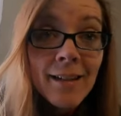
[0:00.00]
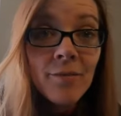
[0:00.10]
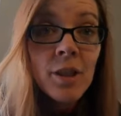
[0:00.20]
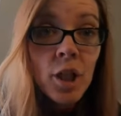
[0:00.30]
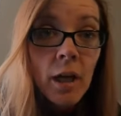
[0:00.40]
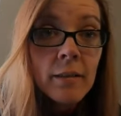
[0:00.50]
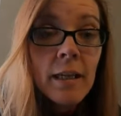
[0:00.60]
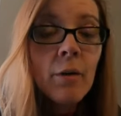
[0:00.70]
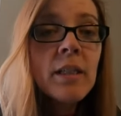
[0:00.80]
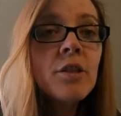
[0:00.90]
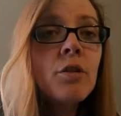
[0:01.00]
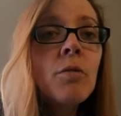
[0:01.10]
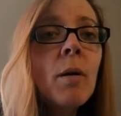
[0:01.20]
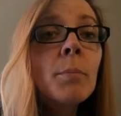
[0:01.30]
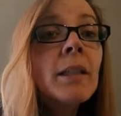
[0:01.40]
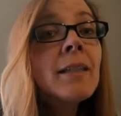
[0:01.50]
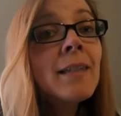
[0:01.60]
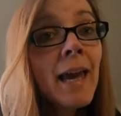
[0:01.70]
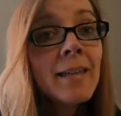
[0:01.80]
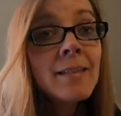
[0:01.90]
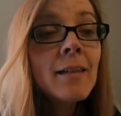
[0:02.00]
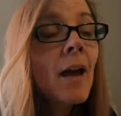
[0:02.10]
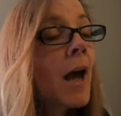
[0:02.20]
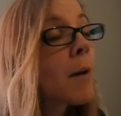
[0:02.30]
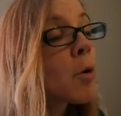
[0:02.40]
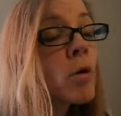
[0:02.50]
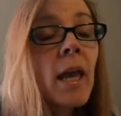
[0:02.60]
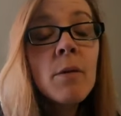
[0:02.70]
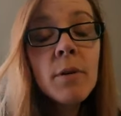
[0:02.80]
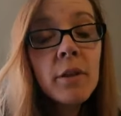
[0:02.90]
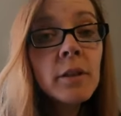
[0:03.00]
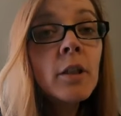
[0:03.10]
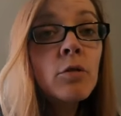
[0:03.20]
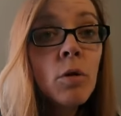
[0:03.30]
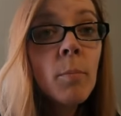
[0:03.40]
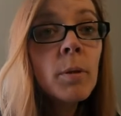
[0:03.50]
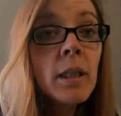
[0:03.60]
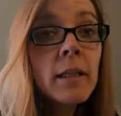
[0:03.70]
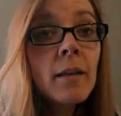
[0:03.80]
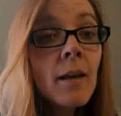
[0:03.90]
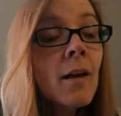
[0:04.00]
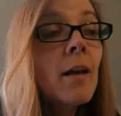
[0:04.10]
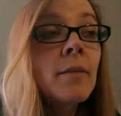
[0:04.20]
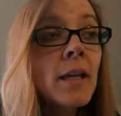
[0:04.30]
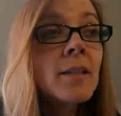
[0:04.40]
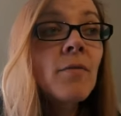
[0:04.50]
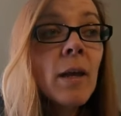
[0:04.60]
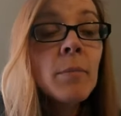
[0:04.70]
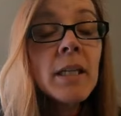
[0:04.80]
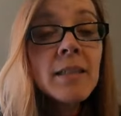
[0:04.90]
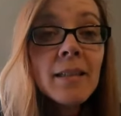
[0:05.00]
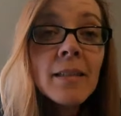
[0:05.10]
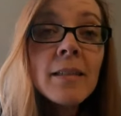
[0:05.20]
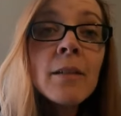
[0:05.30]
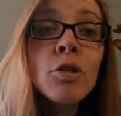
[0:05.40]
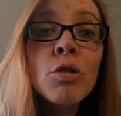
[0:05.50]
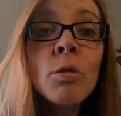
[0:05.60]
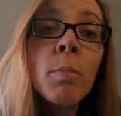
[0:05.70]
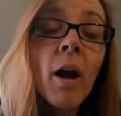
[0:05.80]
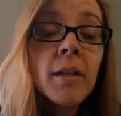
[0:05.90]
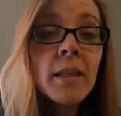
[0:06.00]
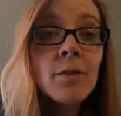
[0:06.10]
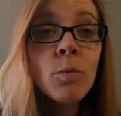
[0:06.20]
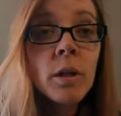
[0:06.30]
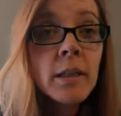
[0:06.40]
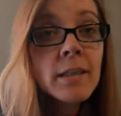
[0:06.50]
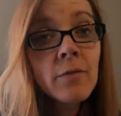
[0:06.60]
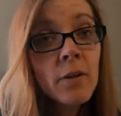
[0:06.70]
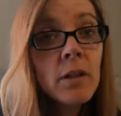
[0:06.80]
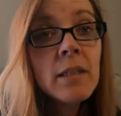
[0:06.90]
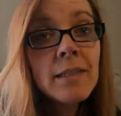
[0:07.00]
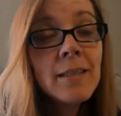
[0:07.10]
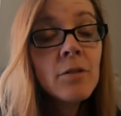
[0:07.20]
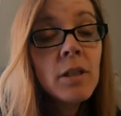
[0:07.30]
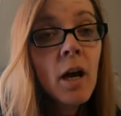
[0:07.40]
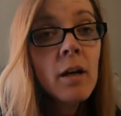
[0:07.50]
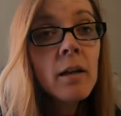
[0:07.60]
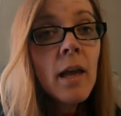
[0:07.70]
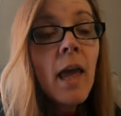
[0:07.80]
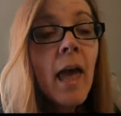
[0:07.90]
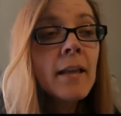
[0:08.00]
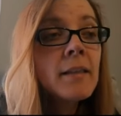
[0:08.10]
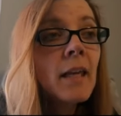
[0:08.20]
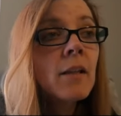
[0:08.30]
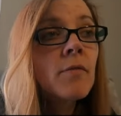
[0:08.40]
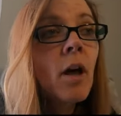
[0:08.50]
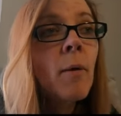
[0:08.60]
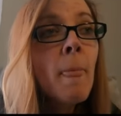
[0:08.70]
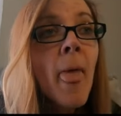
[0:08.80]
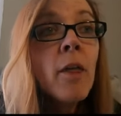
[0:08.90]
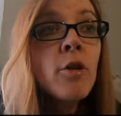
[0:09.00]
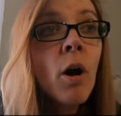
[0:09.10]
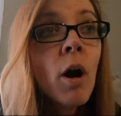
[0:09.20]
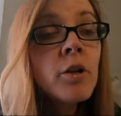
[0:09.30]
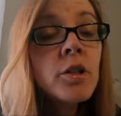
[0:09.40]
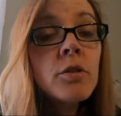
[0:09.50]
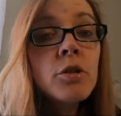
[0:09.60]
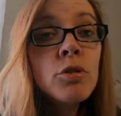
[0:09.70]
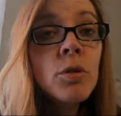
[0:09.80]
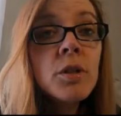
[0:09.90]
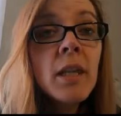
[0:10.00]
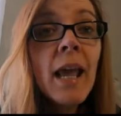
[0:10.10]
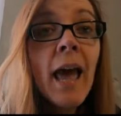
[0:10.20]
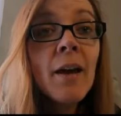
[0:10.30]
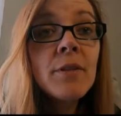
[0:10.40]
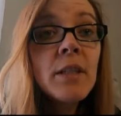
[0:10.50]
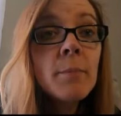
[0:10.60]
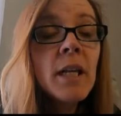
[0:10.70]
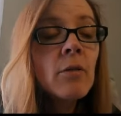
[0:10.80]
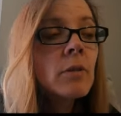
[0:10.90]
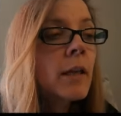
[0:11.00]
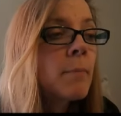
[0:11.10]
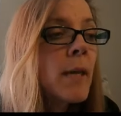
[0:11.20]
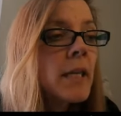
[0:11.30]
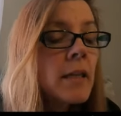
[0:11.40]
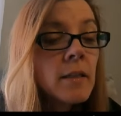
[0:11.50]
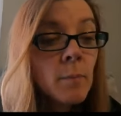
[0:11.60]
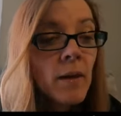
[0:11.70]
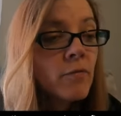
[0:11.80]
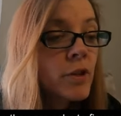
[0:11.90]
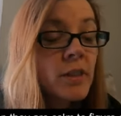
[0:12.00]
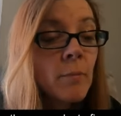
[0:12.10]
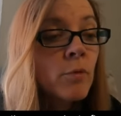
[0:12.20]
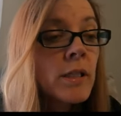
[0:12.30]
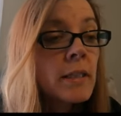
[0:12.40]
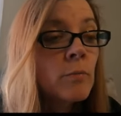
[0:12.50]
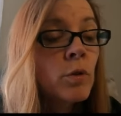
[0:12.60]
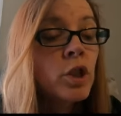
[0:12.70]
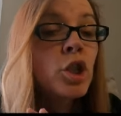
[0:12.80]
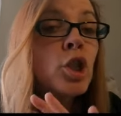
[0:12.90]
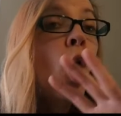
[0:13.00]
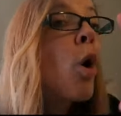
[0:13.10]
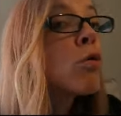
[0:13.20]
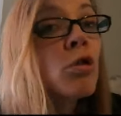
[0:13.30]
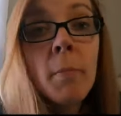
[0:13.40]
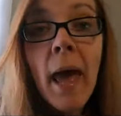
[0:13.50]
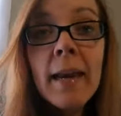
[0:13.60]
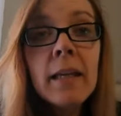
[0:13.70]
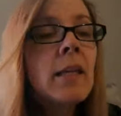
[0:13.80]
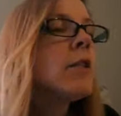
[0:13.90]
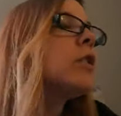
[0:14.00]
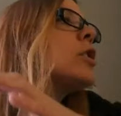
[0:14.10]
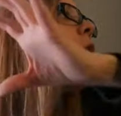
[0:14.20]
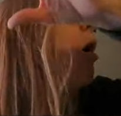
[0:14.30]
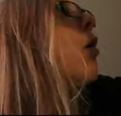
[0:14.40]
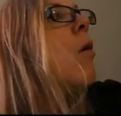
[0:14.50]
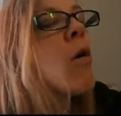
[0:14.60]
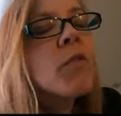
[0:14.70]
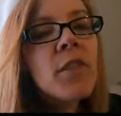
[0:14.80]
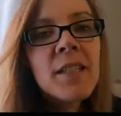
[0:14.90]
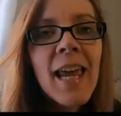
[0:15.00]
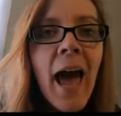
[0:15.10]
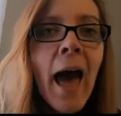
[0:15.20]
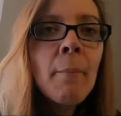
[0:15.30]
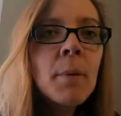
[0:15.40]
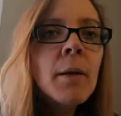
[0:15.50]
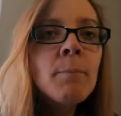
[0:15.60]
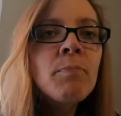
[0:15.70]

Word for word: stuff done. Now, is there grumbling? Yes, I'm okay with a little grumbling. That's fine because that's his internal process working stuff out. He's still young. And second of all, there are certain chores that I have subbed out, like making his bed for some reason was so dramatic and so over the top